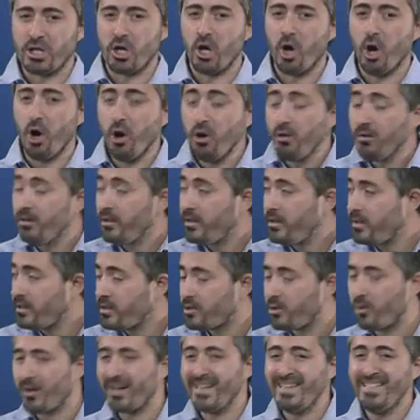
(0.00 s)
only
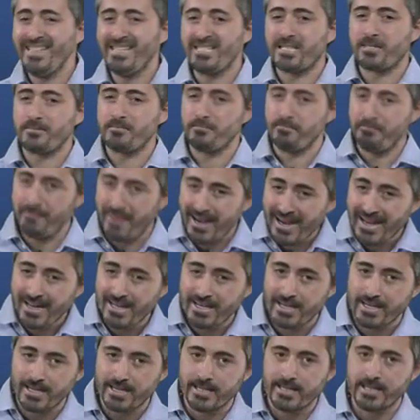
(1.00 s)
or at least
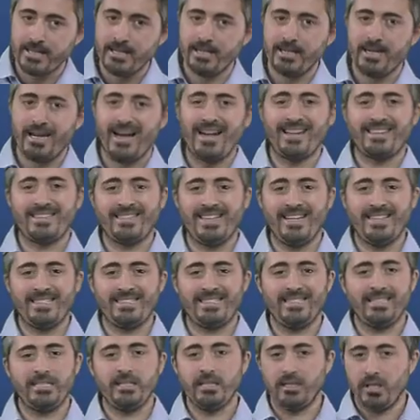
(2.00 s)
mainly
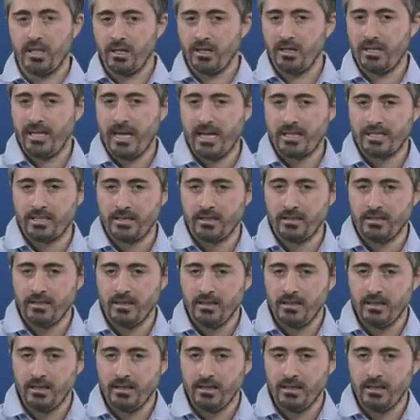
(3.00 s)
attested in early Latin,